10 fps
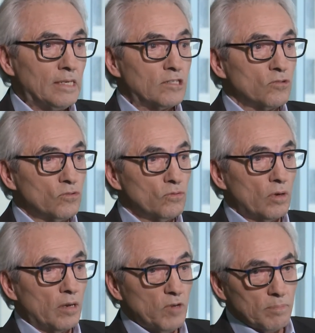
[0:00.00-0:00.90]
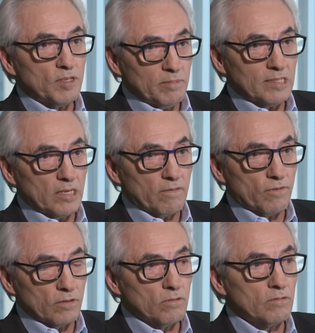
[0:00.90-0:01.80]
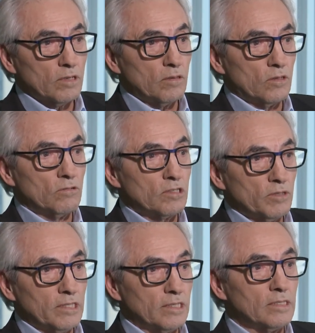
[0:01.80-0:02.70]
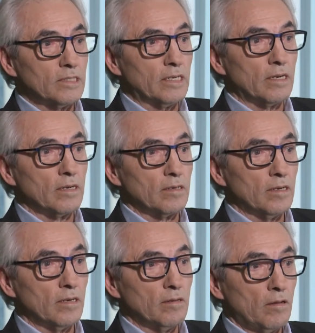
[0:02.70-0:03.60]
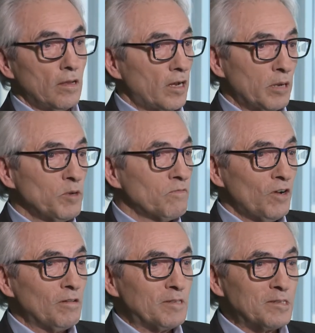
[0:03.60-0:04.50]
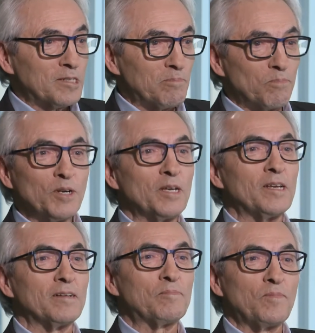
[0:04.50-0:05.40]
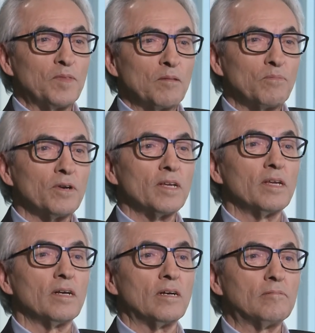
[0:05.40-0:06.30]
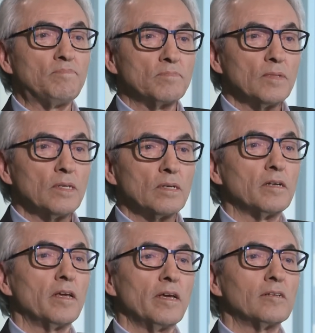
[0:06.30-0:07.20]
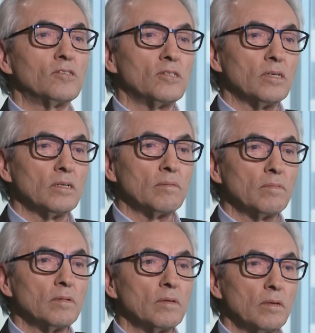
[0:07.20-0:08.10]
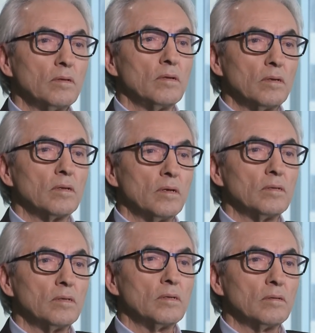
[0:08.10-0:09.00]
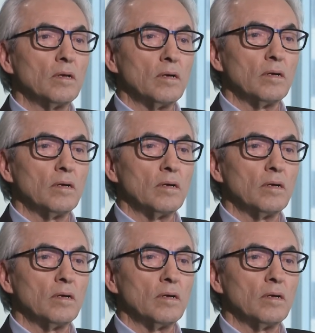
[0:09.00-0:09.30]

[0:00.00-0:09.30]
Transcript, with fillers: So I'm optimistic for those, those reasons, and uh, I'm involved in some pretty, pretty uh, cutting edge uh, uh,